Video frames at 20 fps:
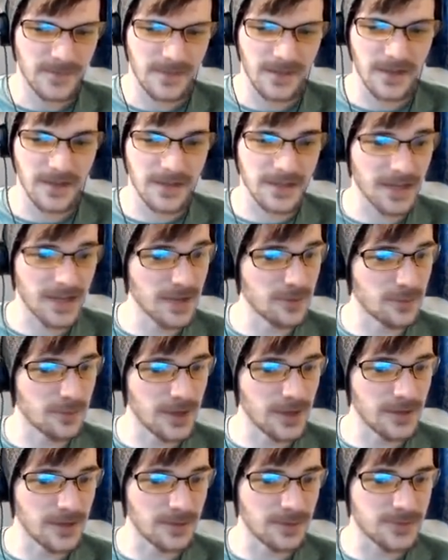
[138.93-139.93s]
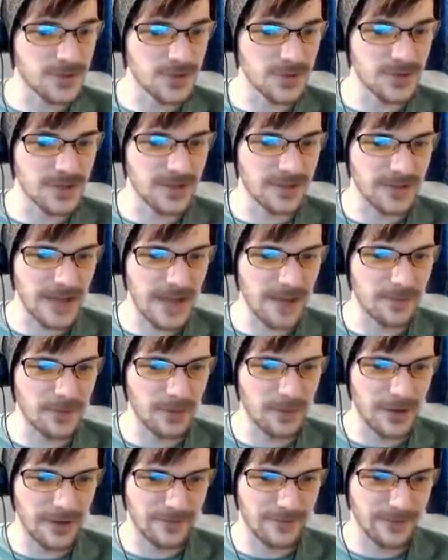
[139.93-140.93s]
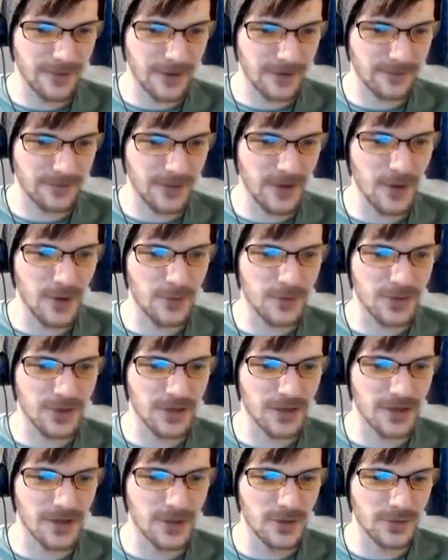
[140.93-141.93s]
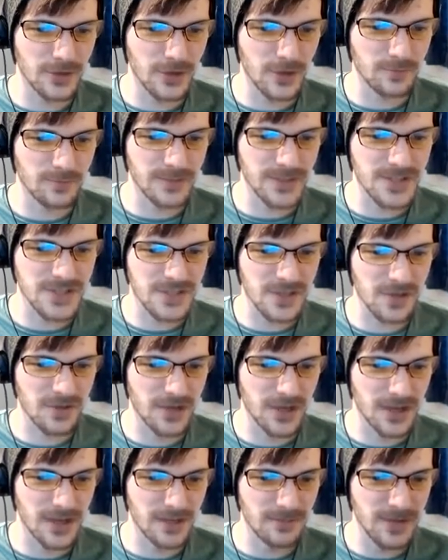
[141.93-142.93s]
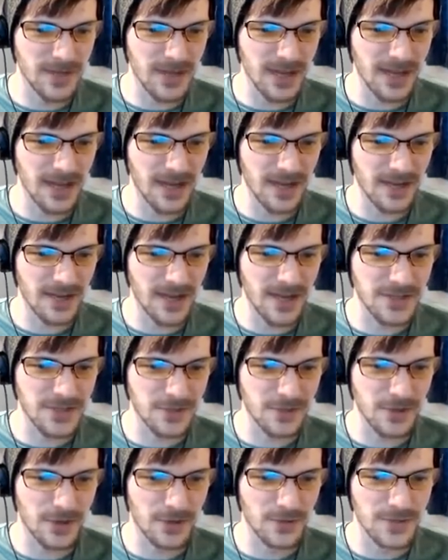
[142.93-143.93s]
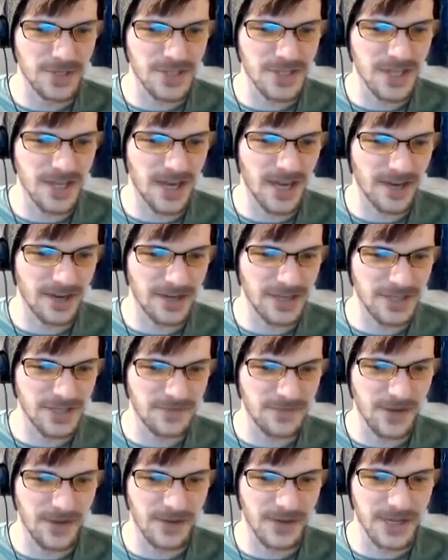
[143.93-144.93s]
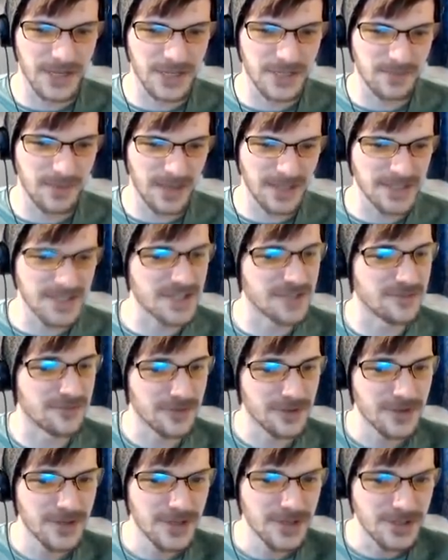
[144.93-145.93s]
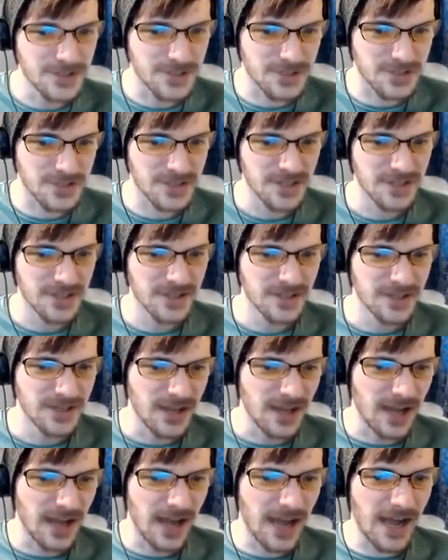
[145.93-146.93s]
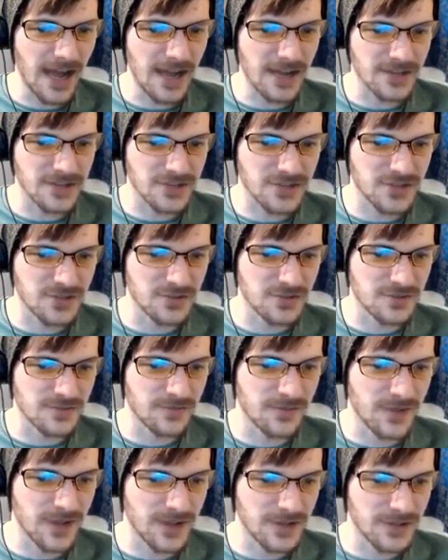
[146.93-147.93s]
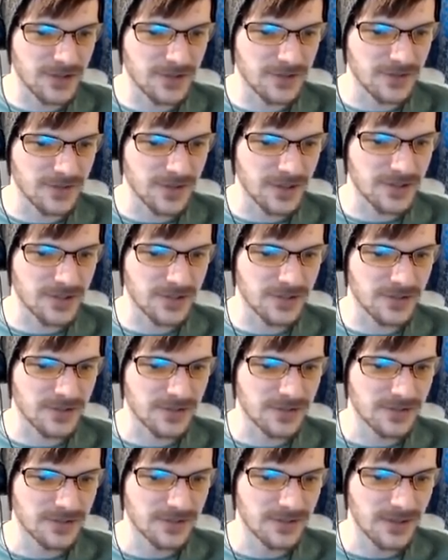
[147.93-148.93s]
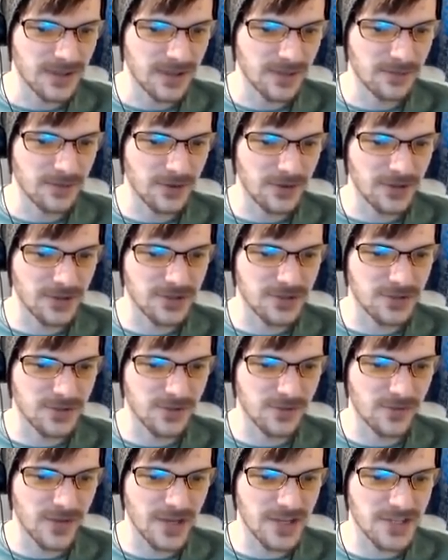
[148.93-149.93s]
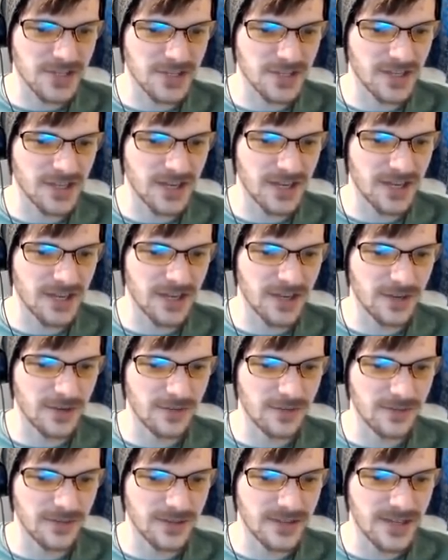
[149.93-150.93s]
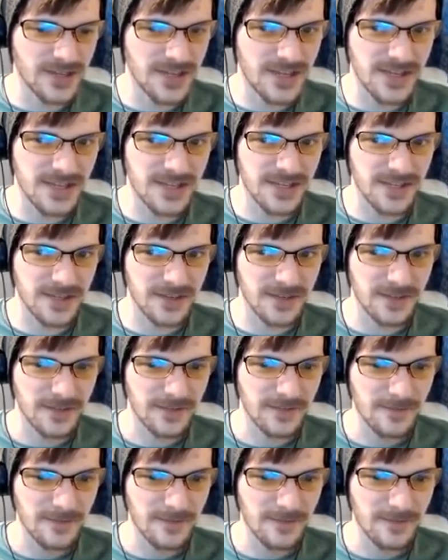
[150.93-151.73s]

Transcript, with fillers: Okay, well, I'm doing it. Out of my way, fuck. Oh, God. Oh, no, please don't hurt me. Uh, I don't own this car, and it's very expensive. Just, uh, excuse me. Thank you. Thank you. I'm not going to do the racing line. I don't need it.